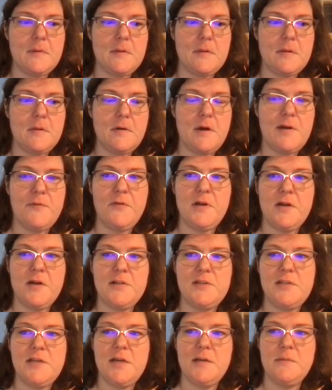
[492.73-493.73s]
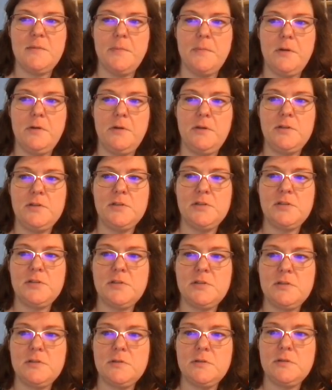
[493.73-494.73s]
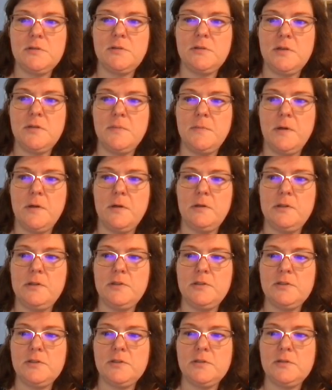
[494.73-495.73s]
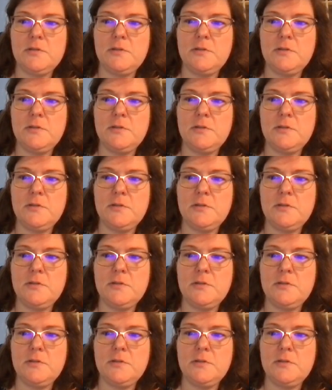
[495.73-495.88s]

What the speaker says: Oh, I forgot to add bullets. Select bullets.